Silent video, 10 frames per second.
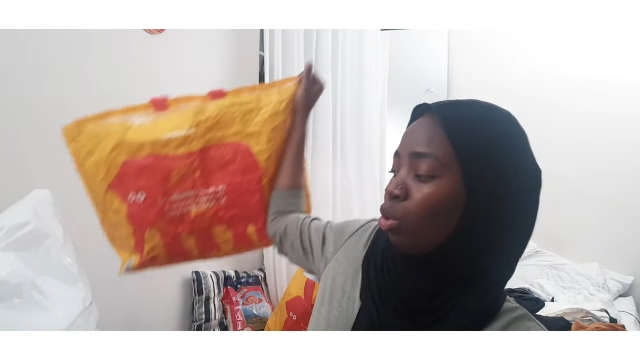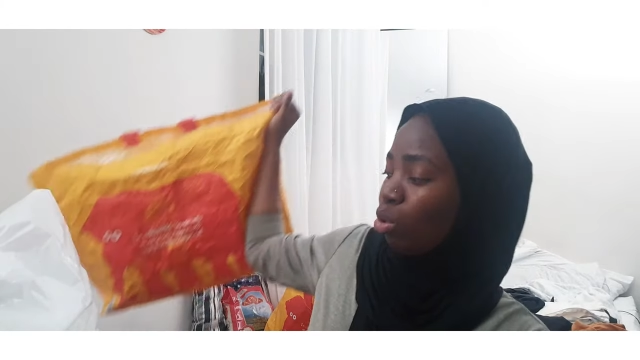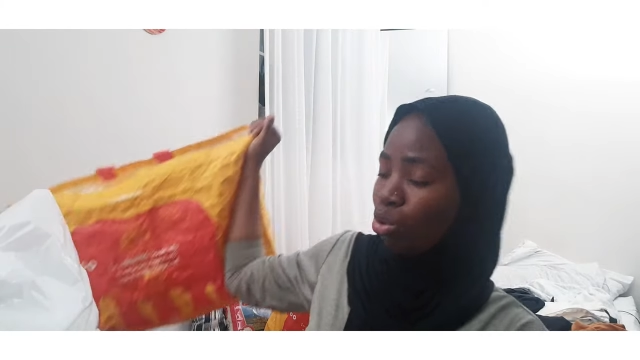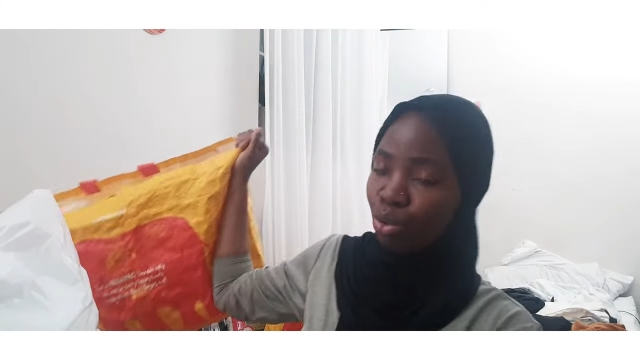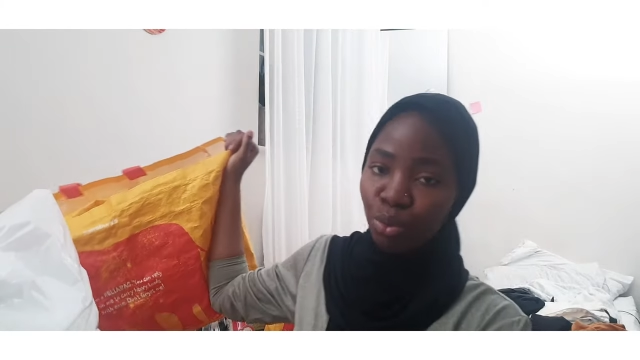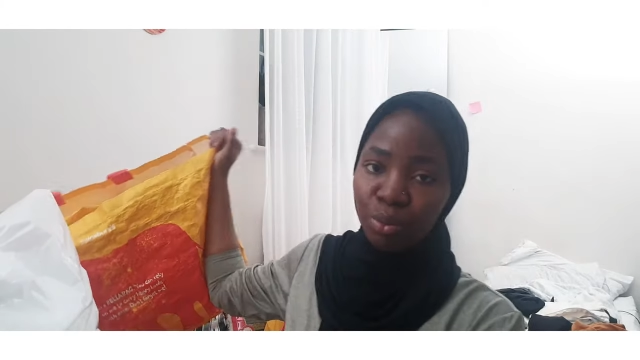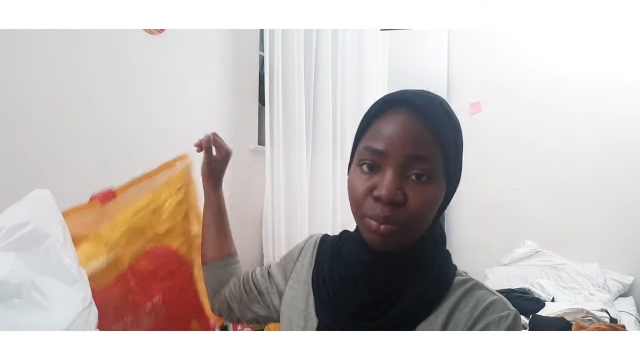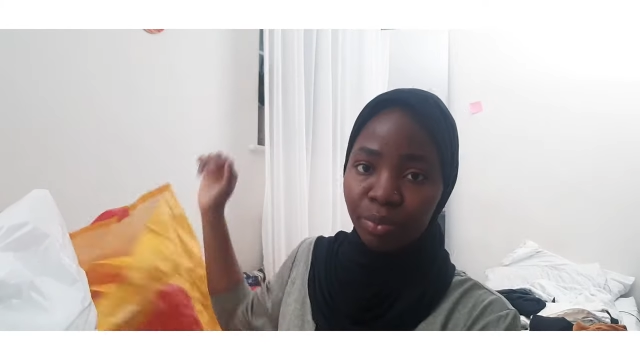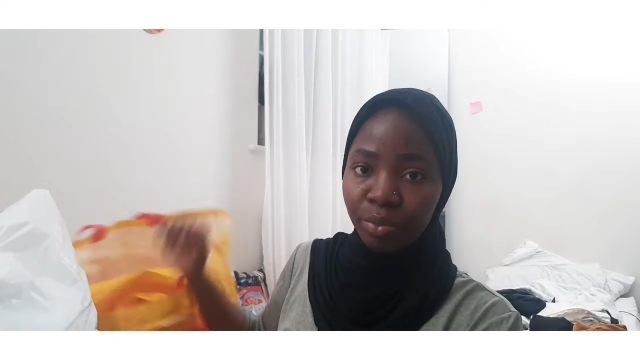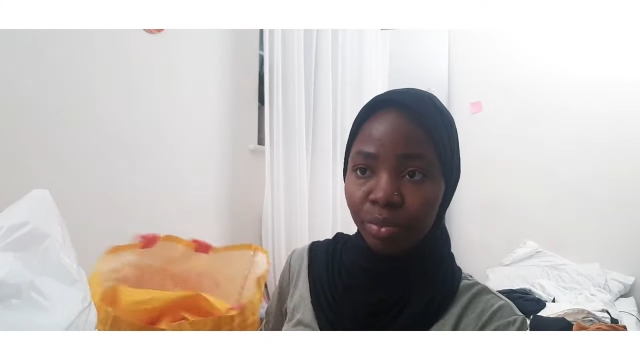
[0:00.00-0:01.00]
So
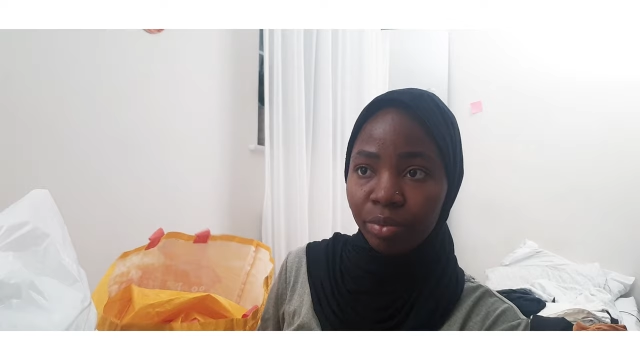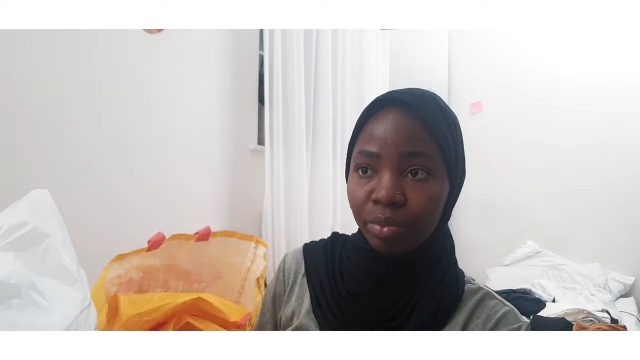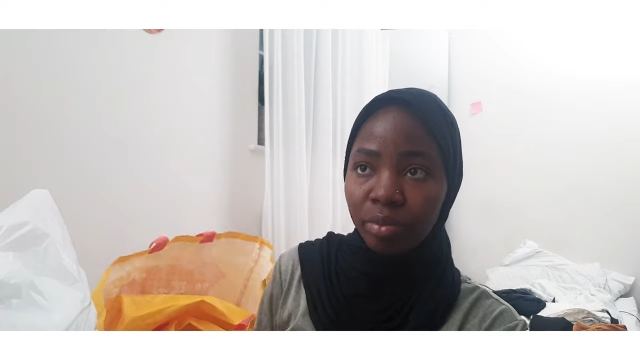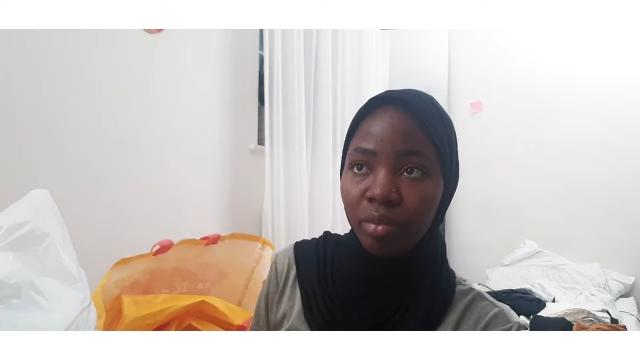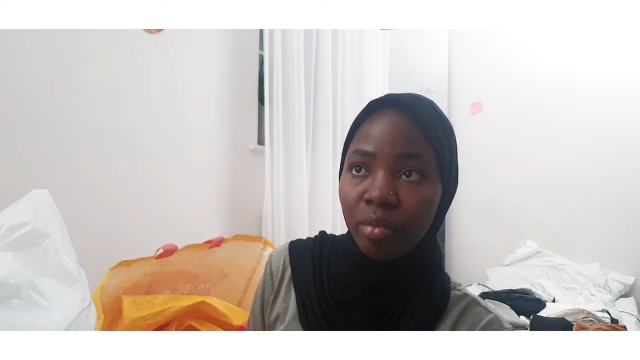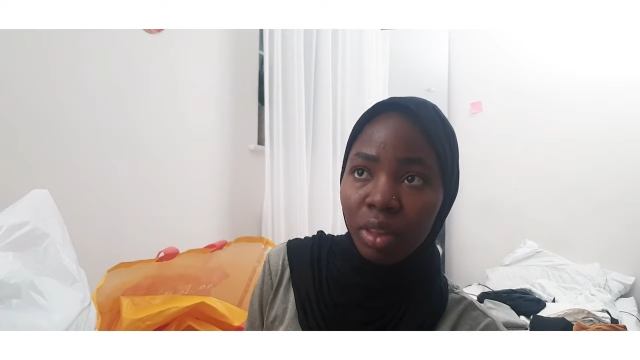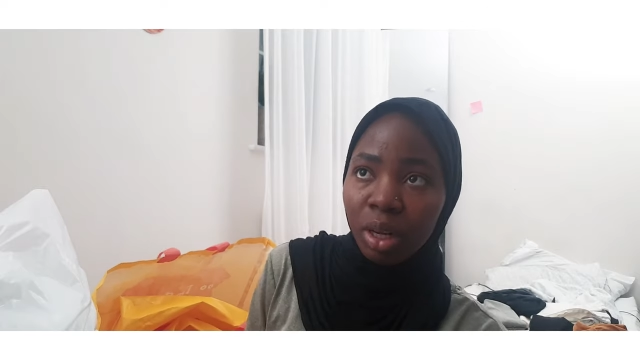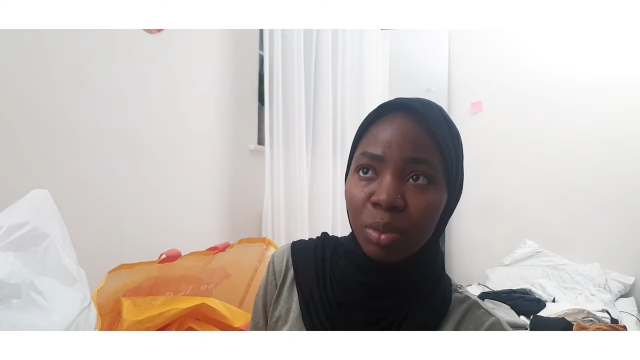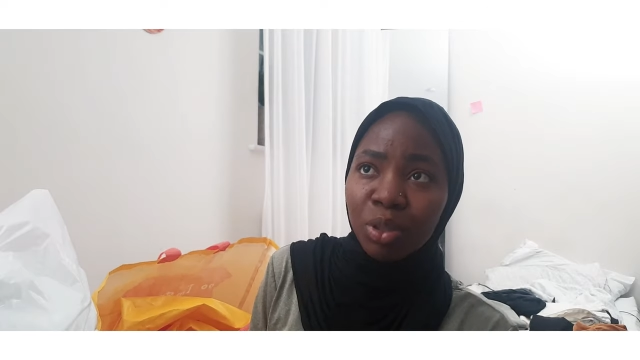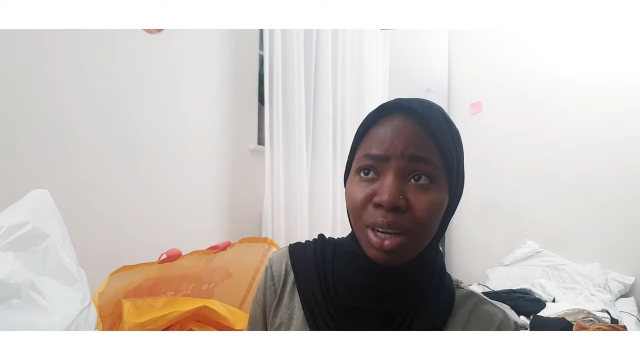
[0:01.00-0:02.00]
I'm
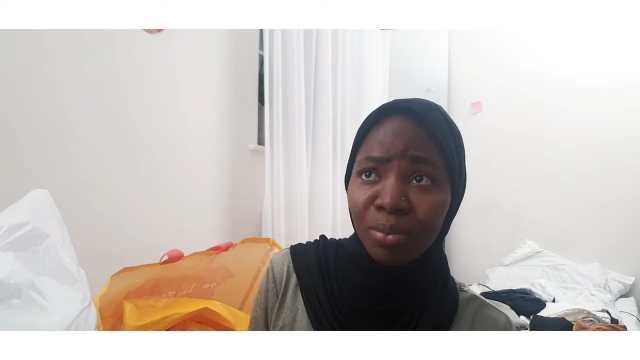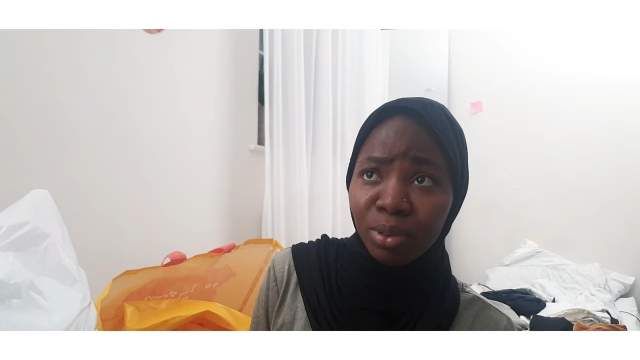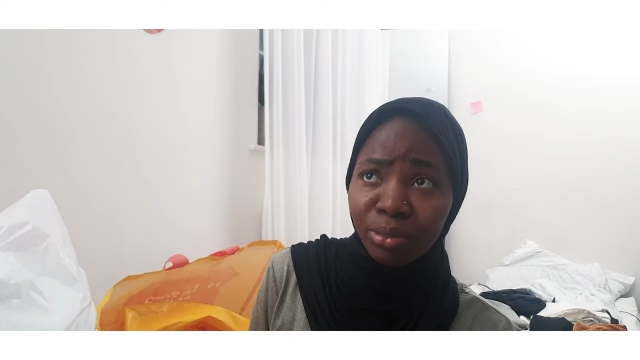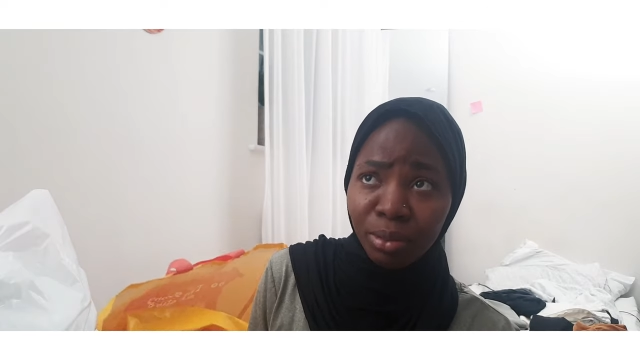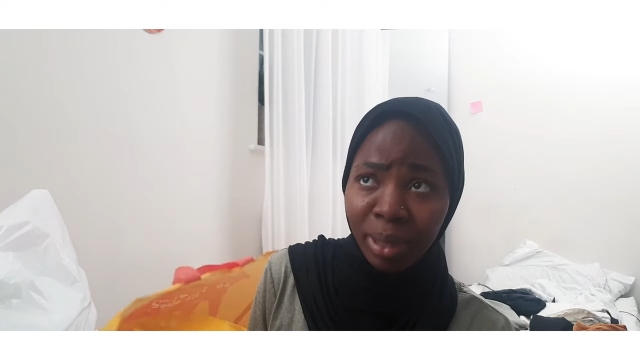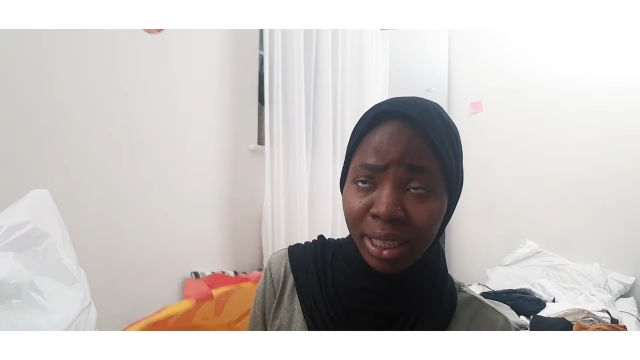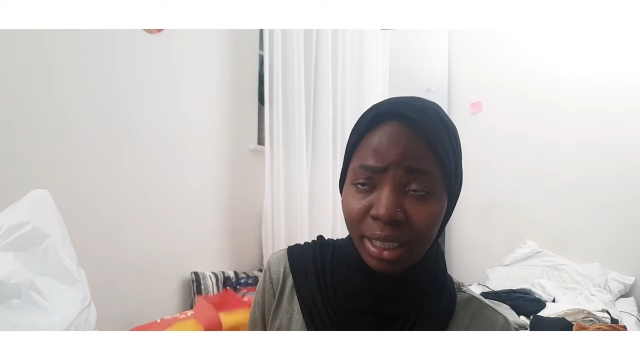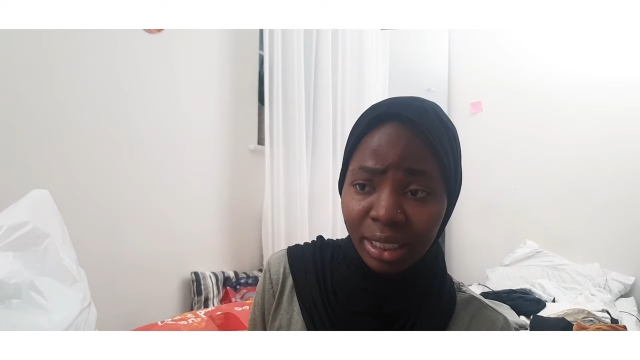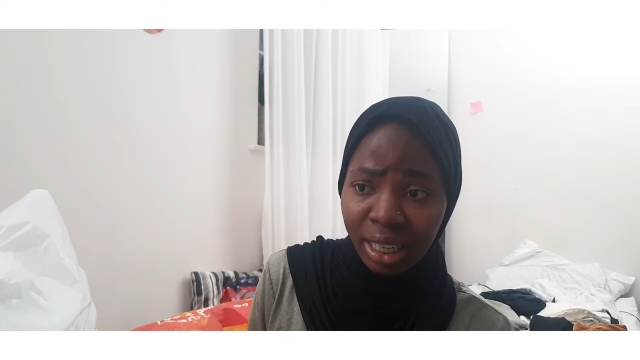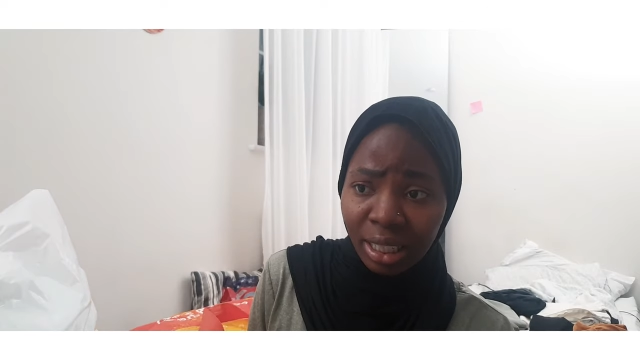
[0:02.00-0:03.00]
going to have one for my
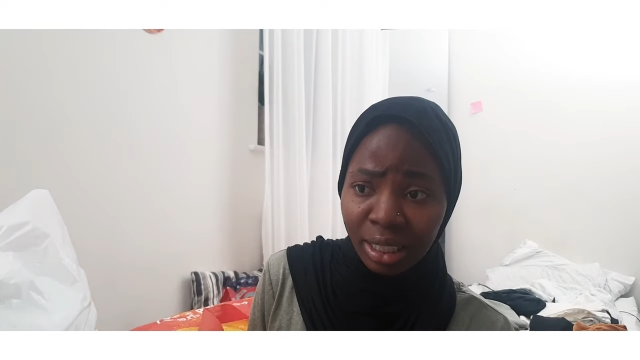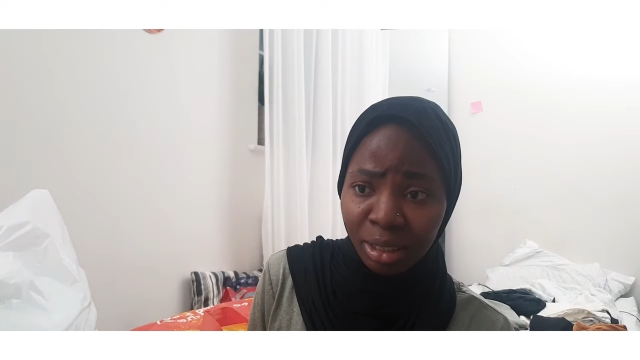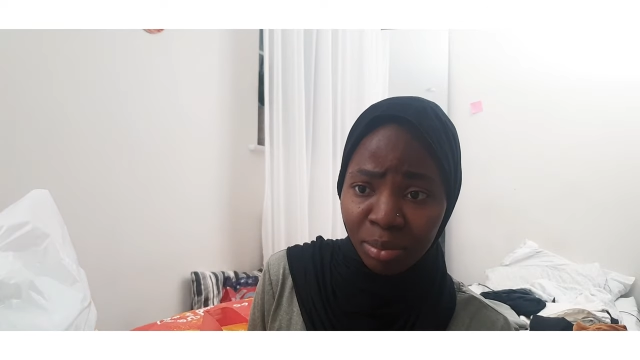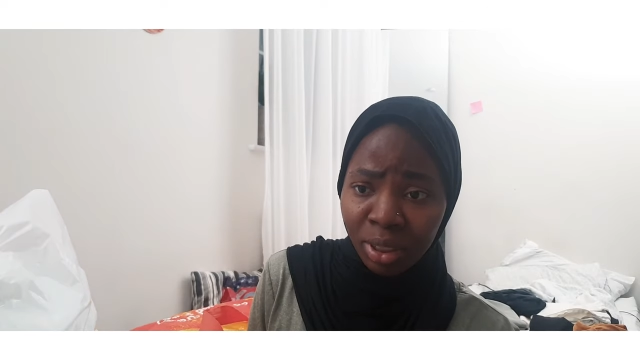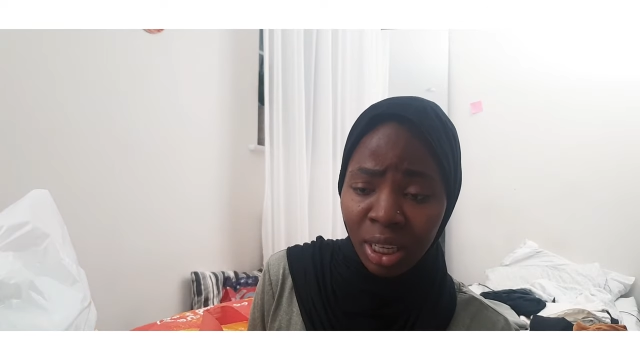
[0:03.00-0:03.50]
kitchen items,